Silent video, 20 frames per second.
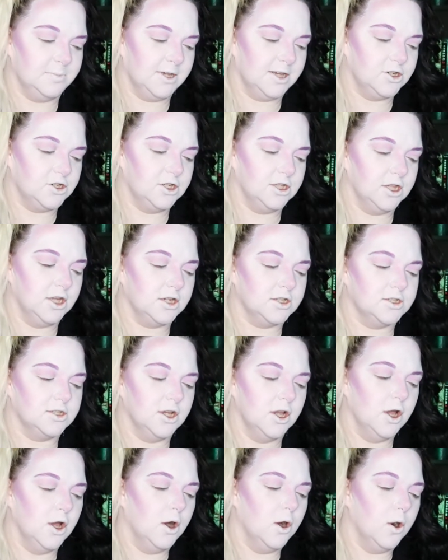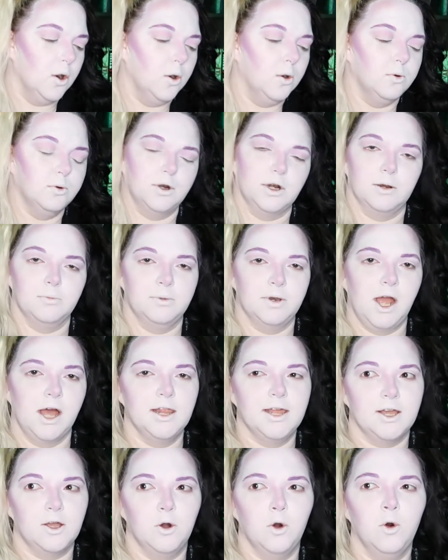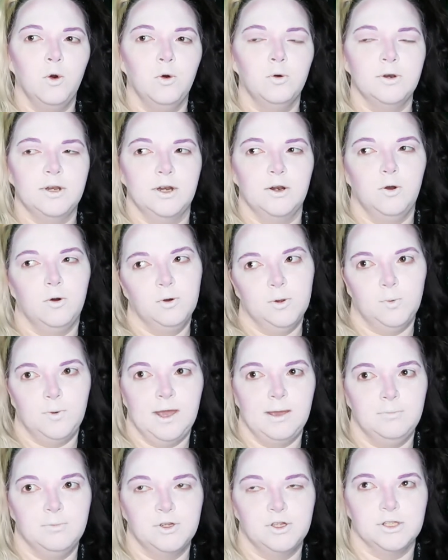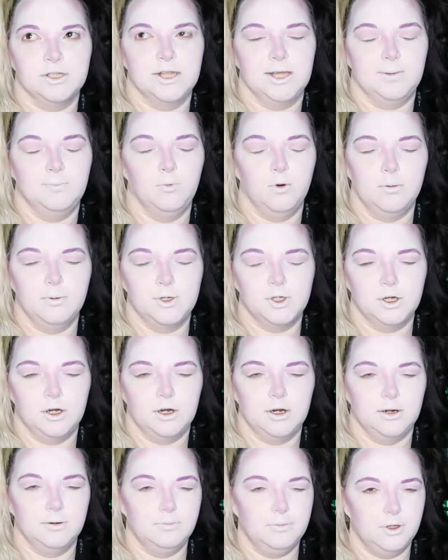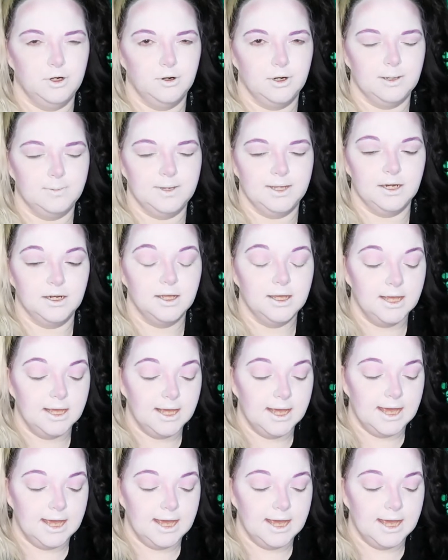Because she looks older, but not like old in an old way, but just like more mature, you know what I mean?